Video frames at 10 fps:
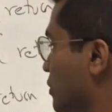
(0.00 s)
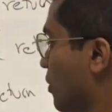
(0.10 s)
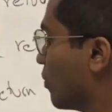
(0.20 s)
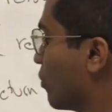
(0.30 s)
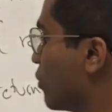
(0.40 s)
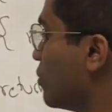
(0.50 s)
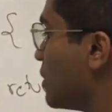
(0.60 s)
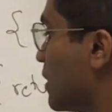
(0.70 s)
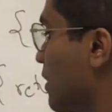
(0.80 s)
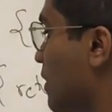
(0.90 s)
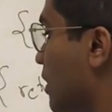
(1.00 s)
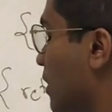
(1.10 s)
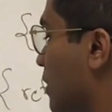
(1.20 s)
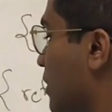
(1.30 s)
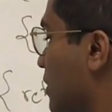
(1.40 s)
So root
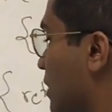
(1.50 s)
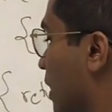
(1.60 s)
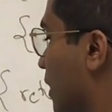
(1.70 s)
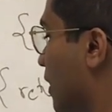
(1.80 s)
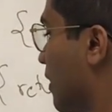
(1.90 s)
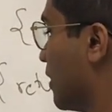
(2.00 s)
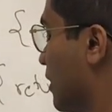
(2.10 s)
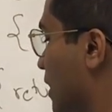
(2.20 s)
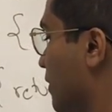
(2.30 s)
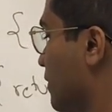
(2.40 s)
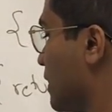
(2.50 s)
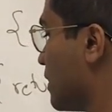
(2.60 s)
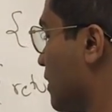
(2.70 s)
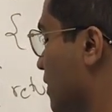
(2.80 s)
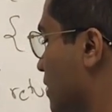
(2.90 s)
dot
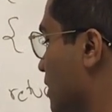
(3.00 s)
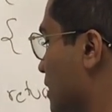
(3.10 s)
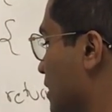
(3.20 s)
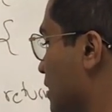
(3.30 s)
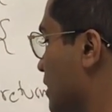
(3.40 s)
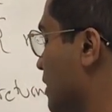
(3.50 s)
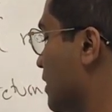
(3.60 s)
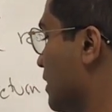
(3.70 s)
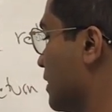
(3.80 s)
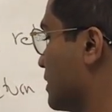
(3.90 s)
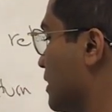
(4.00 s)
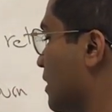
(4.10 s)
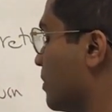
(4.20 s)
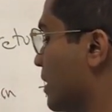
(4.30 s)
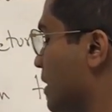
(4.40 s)
left is
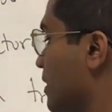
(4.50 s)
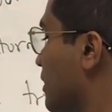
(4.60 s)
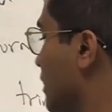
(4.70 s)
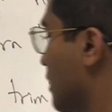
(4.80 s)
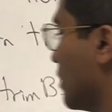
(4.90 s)
going to be